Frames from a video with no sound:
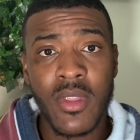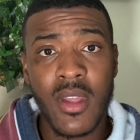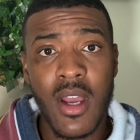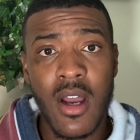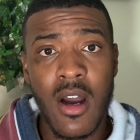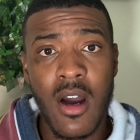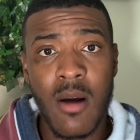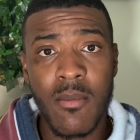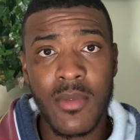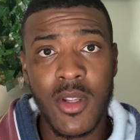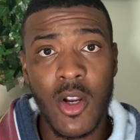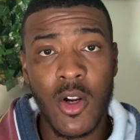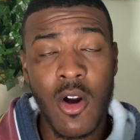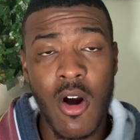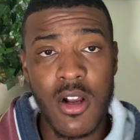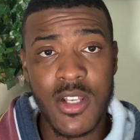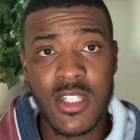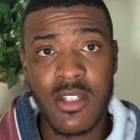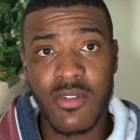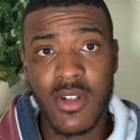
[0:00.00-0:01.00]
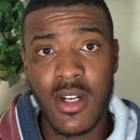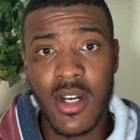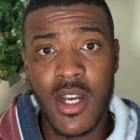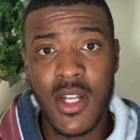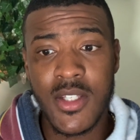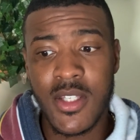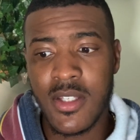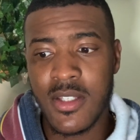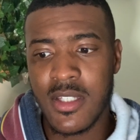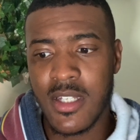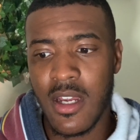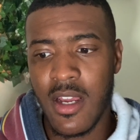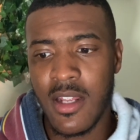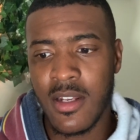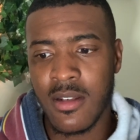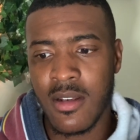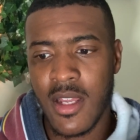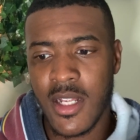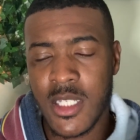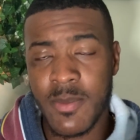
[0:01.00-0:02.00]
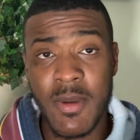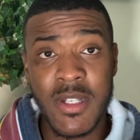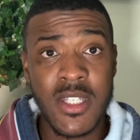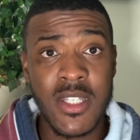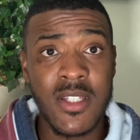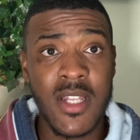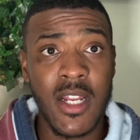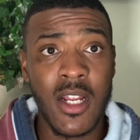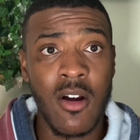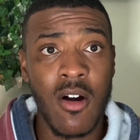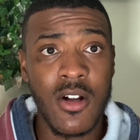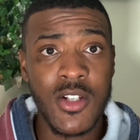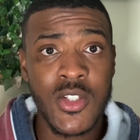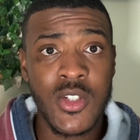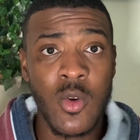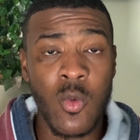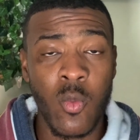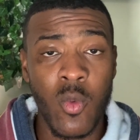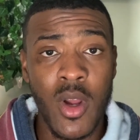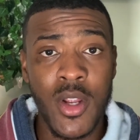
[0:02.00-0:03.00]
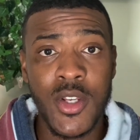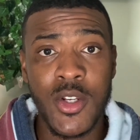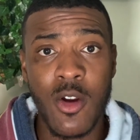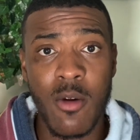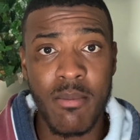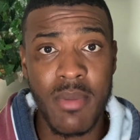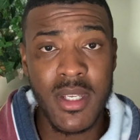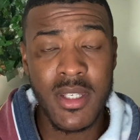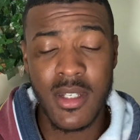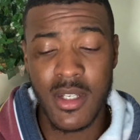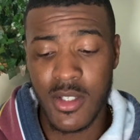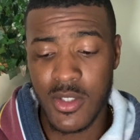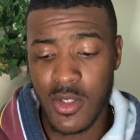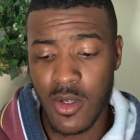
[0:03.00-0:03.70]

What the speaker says: your cost of goods and expenses that it costs to run your business.